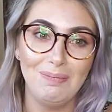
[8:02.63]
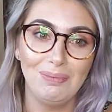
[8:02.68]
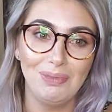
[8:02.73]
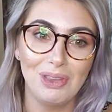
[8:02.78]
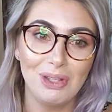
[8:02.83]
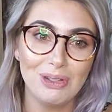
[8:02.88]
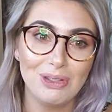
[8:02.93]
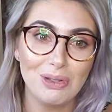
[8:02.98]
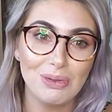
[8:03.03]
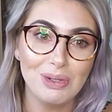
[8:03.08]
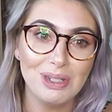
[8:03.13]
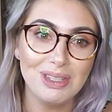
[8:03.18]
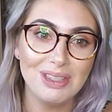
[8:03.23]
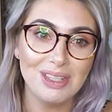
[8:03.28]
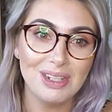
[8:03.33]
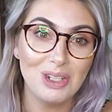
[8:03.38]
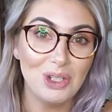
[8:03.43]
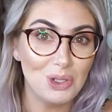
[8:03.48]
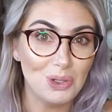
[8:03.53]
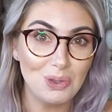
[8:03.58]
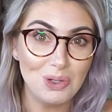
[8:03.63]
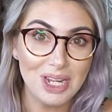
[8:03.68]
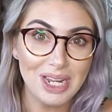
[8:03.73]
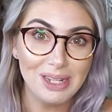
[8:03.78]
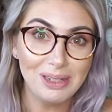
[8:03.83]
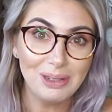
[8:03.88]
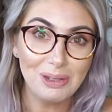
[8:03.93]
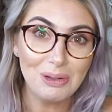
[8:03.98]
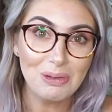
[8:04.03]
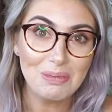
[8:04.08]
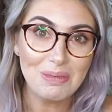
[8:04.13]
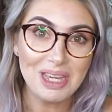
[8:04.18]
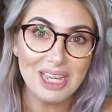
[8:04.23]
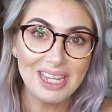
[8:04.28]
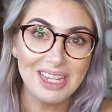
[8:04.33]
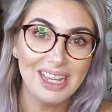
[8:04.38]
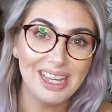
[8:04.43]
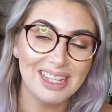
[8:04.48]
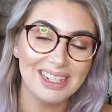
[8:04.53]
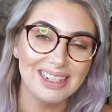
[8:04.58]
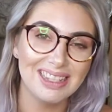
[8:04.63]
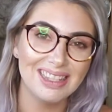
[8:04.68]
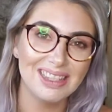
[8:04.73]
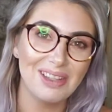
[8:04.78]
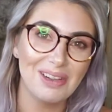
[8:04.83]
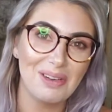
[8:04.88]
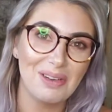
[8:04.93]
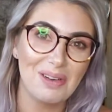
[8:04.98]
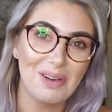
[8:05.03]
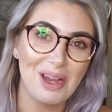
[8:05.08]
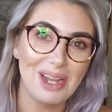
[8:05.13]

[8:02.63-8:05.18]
There's always a due date looming, and so